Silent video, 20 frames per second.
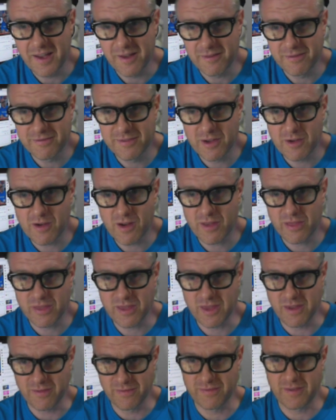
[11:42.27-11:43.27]
Farrah
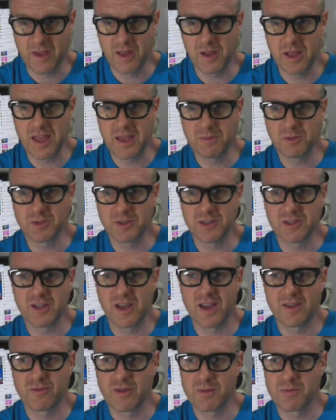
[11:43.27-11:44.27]
Thief, Ableton
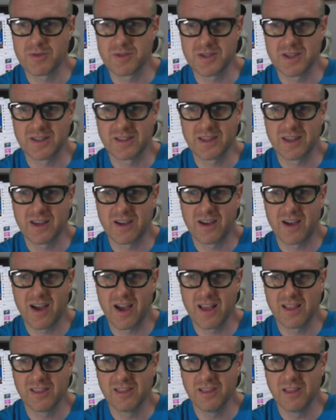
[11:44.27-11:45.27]
Live represent. Yeah,
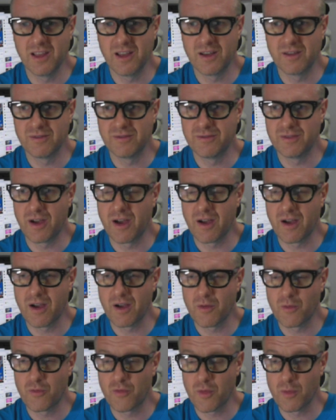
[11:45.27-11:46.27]
I love,
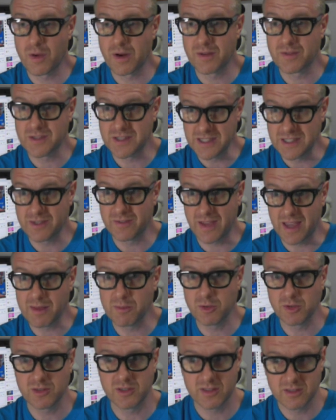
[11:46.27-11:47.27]
from what I've seen of
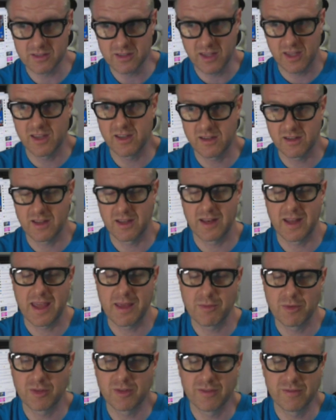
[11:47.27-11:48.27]
Ableton Kit and
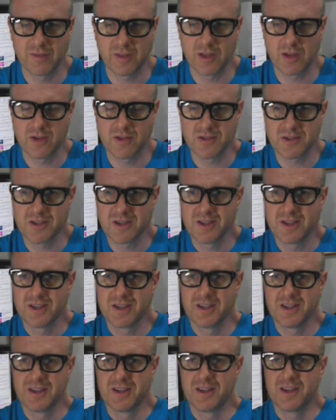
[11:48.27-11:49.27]
Ableton videos,
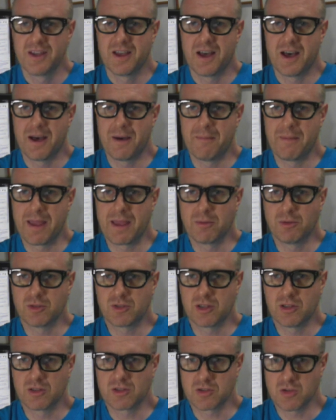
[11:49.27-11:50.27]

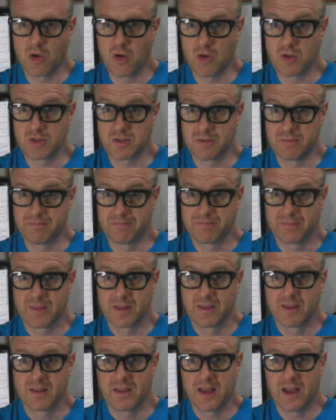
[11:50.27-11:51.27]
Ableton looks awesome.
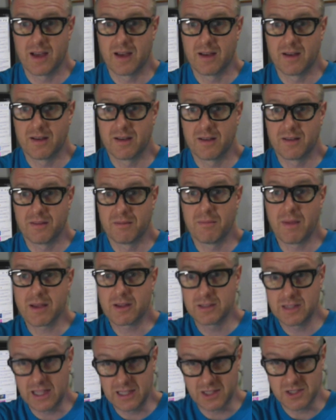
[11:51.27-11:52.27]

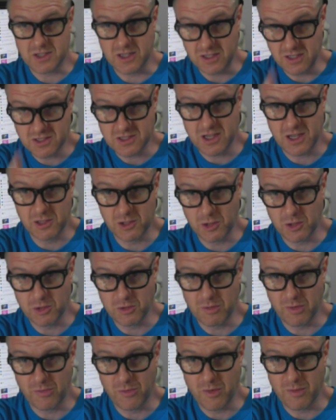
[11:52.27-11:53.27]
Michael Atlas, I did say hello to you
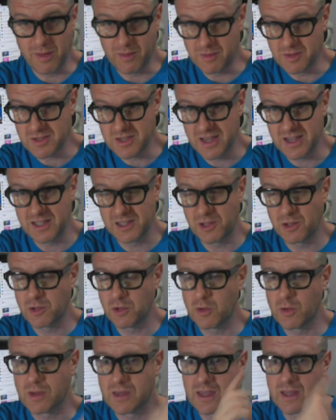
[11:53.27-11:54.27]
before, but I'm going to say hello to
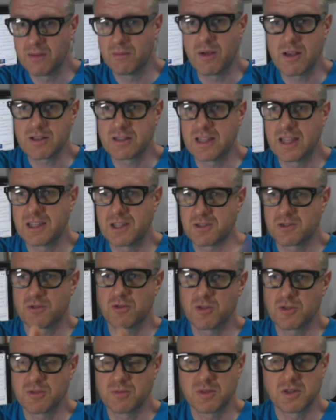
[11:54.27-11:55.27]
you again. Michael Atlas,
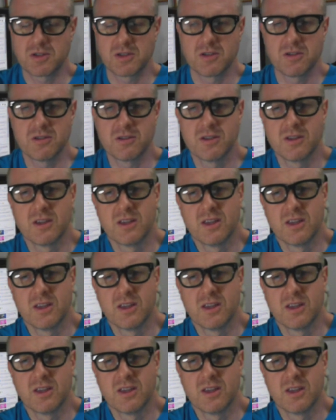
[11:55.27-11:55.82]
awesome to see you.